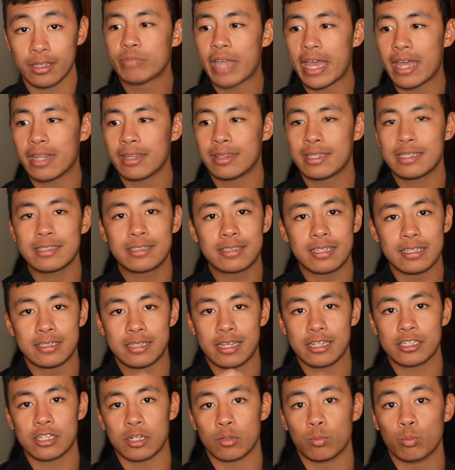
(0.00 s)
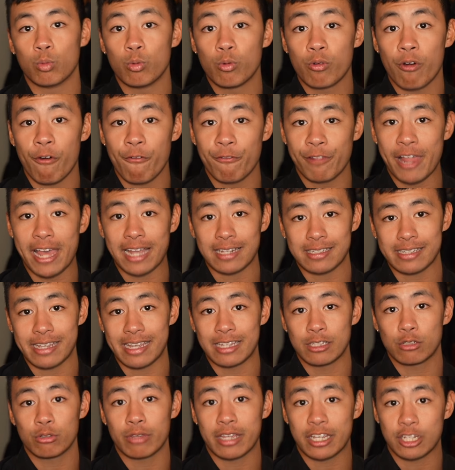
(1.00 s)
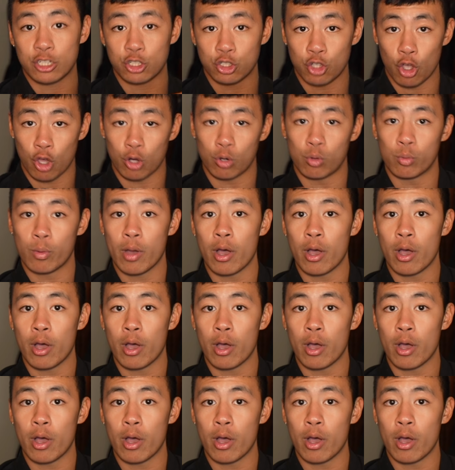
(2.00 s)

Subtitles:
then this decision will reflect into the external